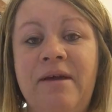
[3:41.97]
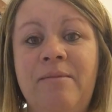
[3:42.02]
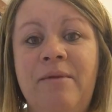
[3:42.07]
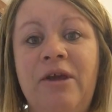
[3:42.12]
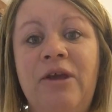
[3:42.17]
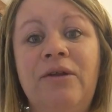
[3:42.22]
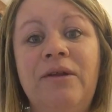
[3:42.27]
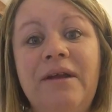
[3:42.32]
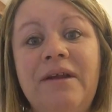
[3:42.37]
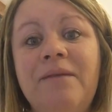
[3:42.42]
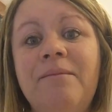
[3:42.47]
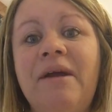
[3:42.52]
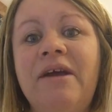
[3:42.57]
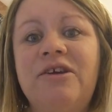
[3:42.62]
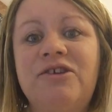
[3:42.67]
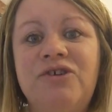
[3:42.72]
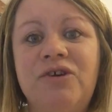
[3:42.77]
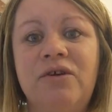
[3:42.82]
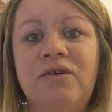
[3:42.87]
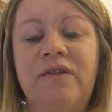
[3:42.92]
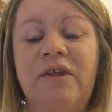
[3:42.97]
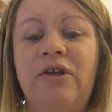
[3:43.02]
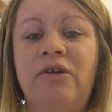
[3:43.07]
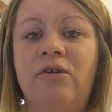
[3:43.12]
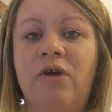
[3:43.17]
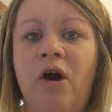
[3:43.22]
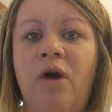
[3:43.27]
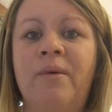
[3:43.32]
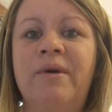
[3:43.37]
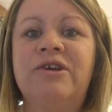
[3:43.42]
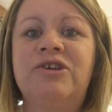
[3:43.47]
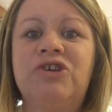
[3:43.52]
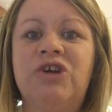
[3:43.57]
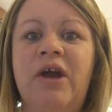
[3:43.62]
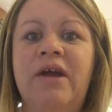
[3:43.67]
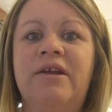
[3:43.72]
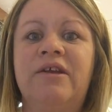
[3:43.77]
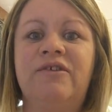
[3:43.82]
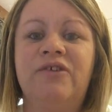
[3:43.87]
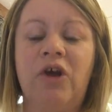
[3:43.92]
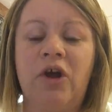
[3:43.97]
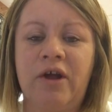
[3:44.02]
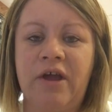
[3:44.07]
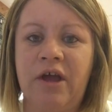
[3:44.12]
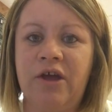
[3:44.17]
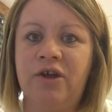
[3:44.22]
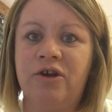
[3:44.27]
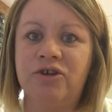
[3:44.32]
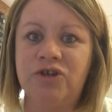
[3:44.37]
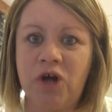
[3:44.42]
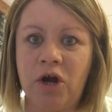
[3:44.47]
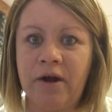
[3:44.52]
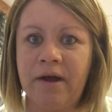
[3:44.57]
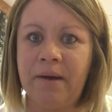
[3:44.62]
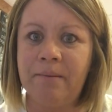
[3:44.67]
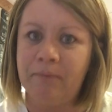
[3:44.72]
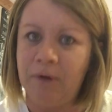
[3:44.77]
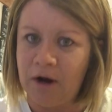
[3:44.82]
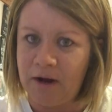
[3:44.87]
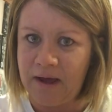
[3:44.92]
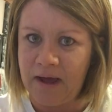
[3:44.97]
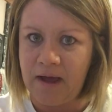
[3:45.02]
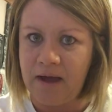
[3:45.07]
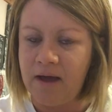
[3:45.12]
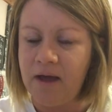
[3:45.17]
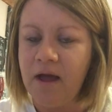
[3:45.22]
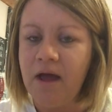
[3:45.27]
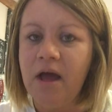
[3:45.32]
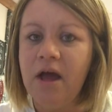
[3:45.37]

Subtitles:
But you need to make sure that you're always trying to target your target market.